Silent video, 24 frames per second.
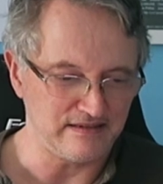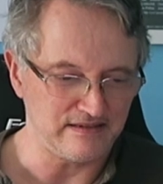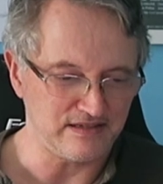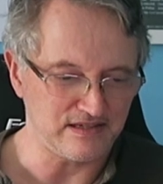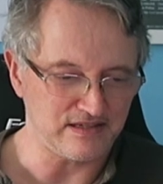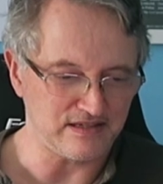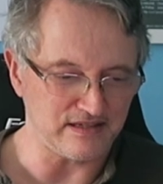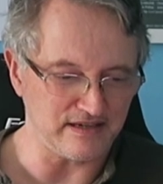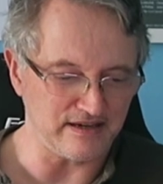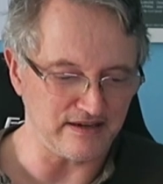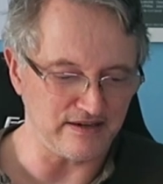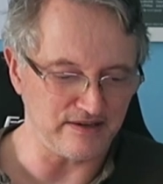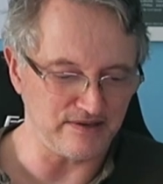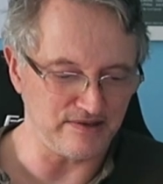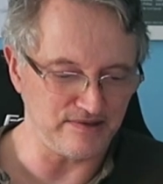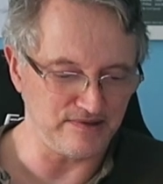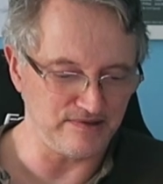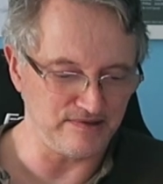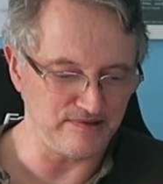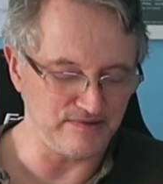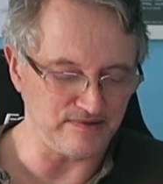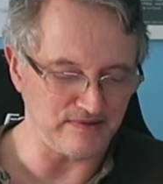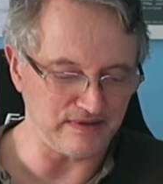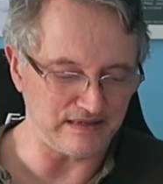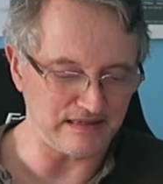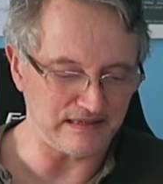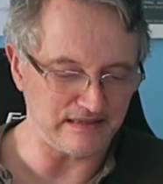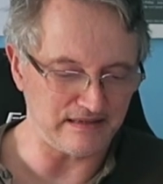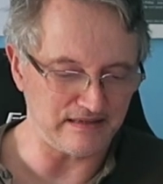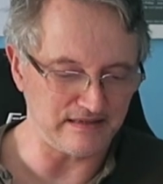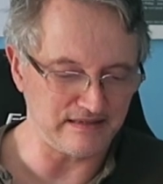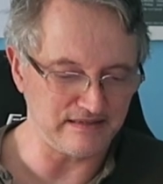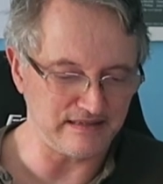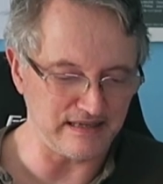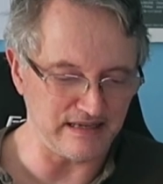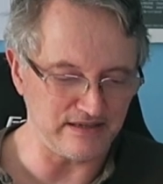So
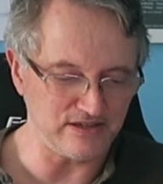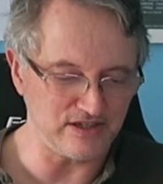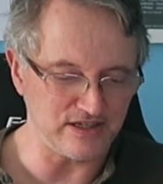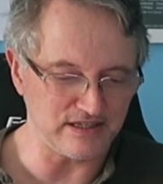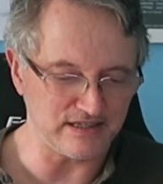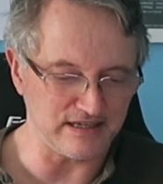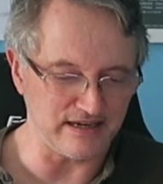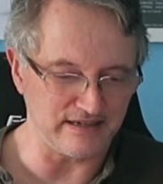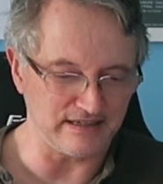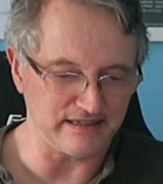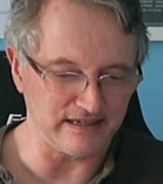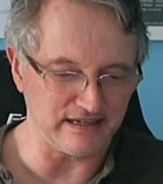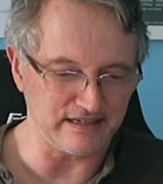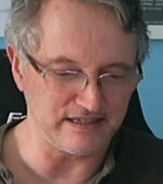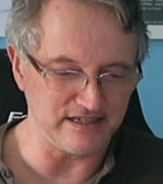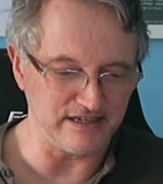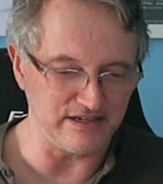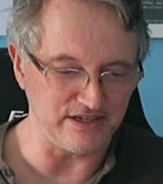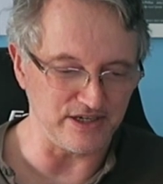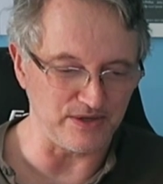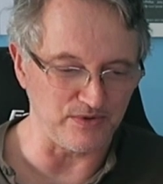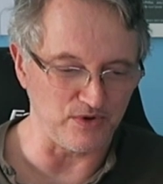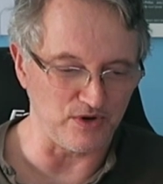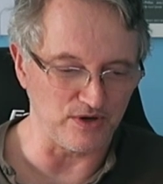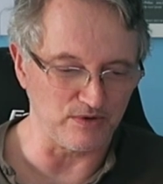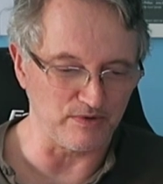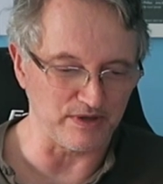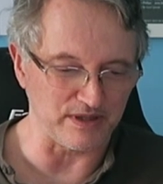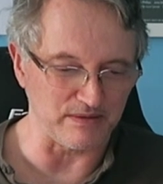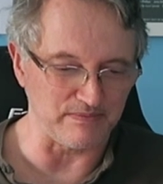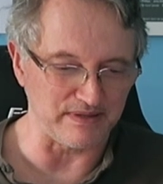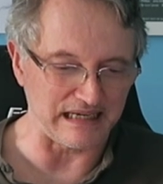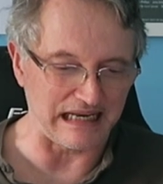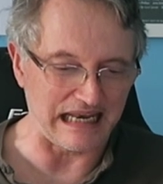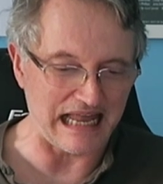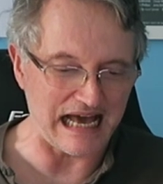then she's going to continue on
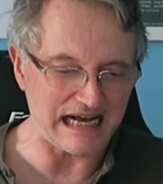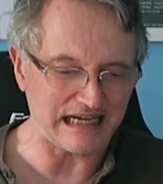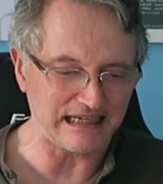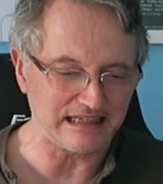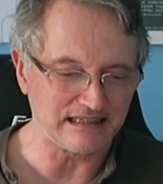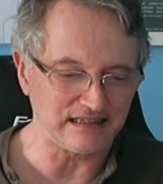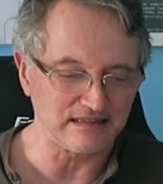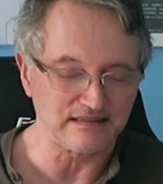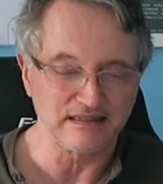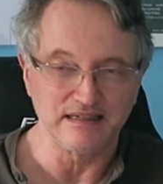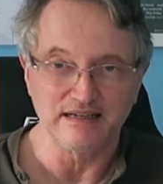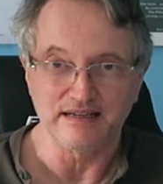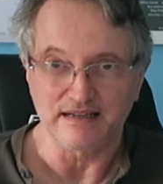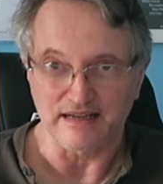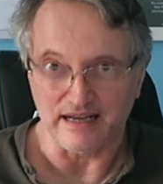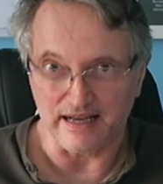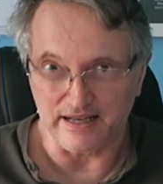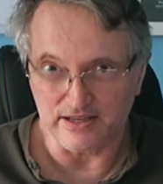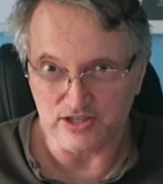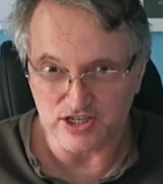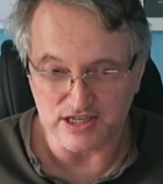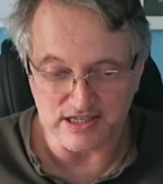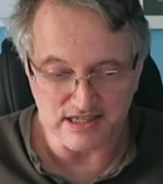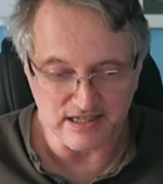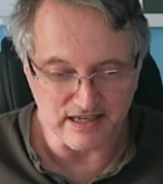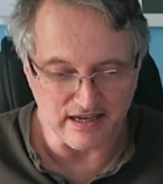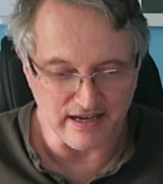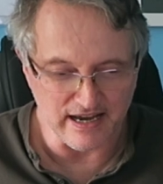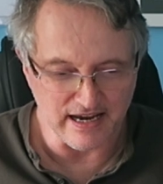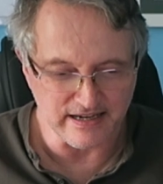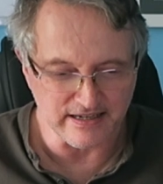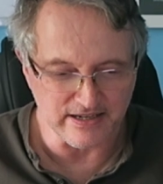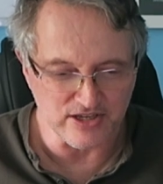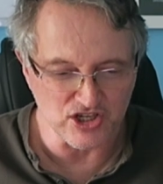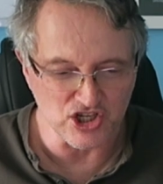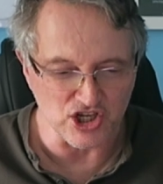with a bit of luck, and she's
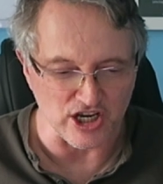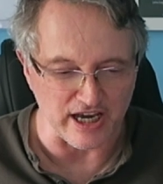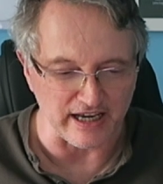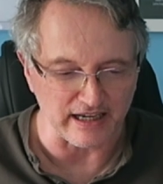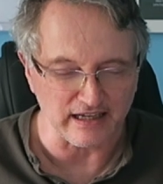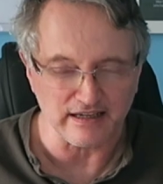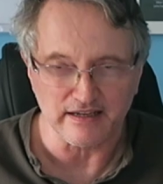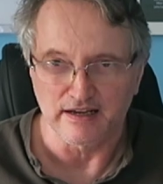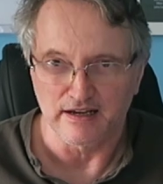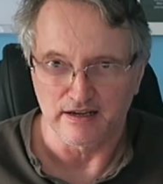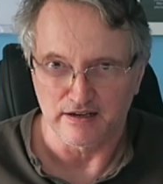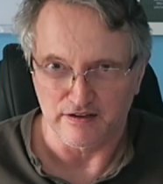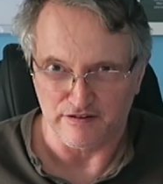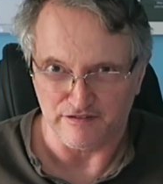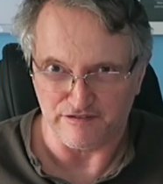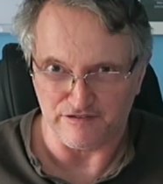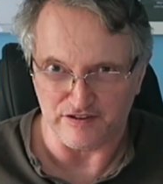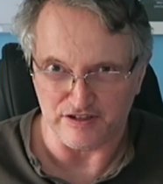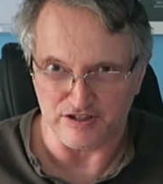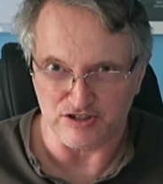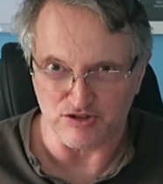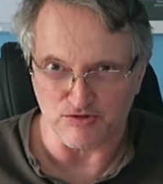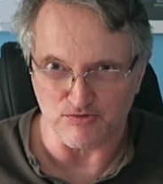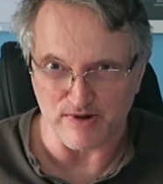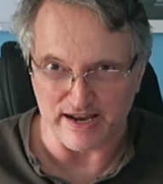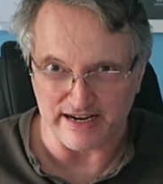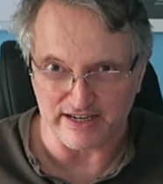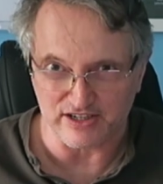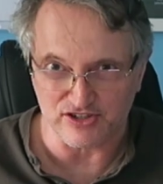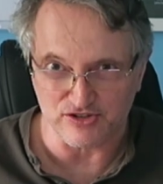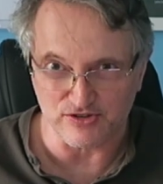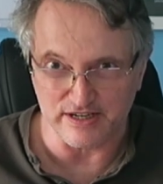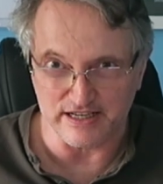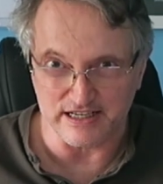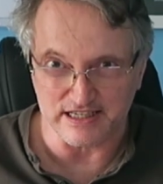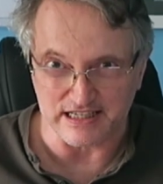going to check for
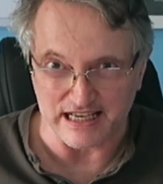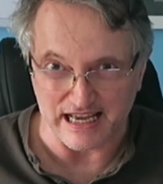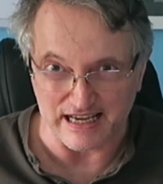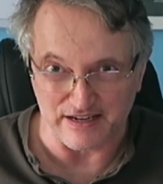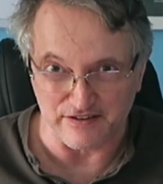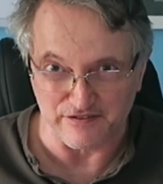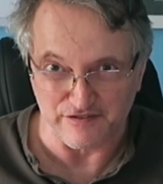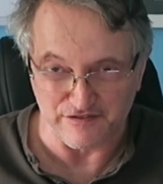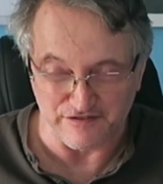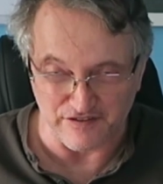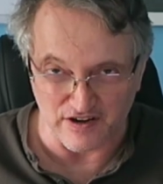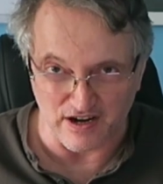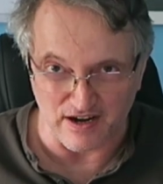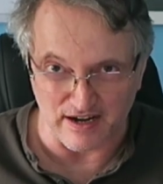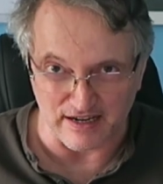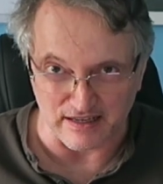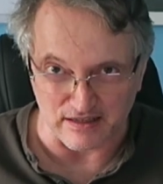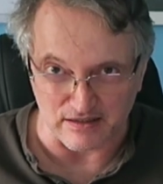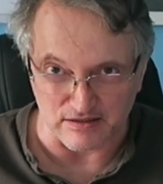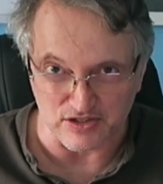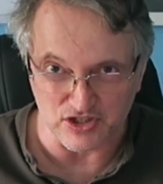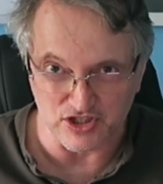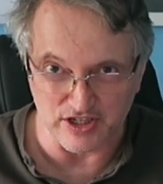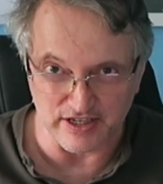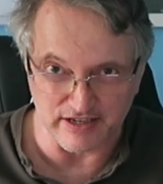directories and files.